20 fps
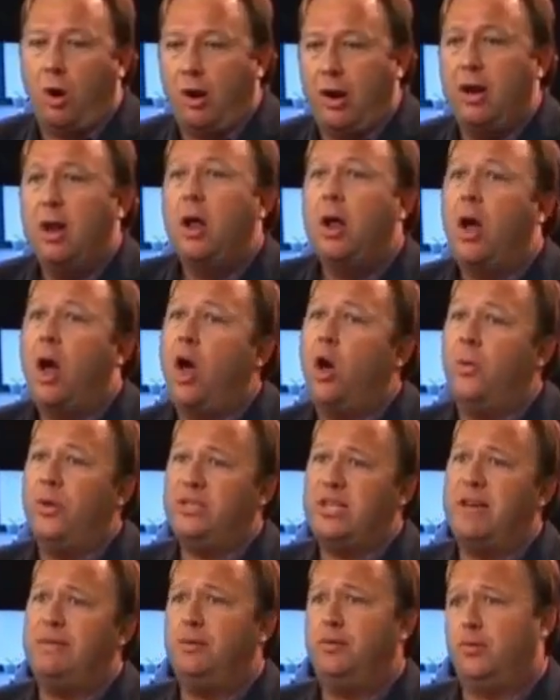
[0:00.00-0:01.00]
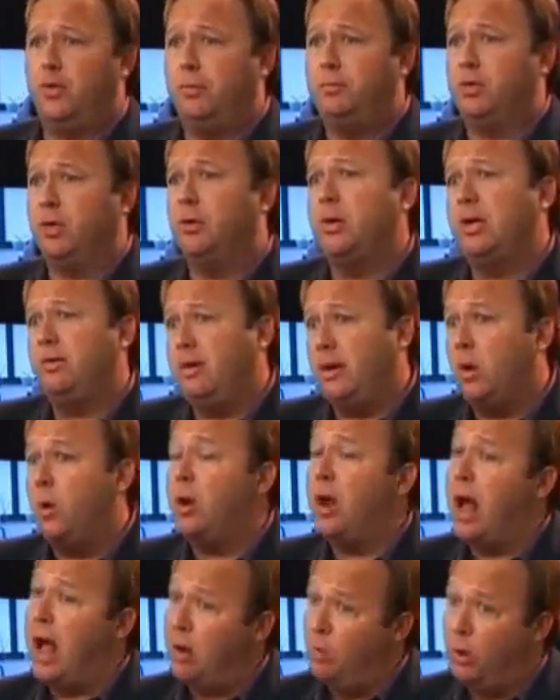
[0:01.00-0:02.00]
and always having troops on TV going,
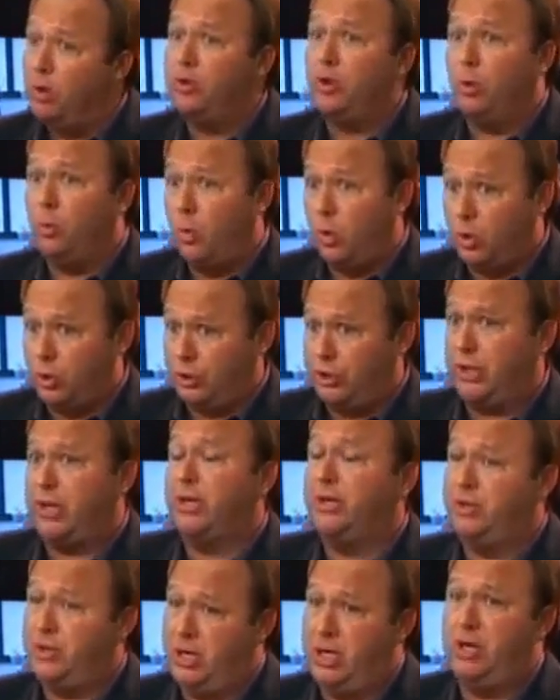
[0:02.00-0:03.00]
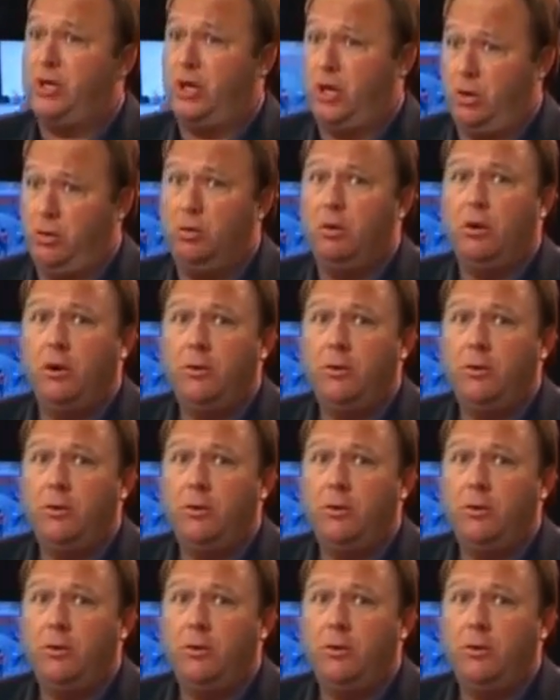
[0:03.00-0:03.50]
I want the wars to continue,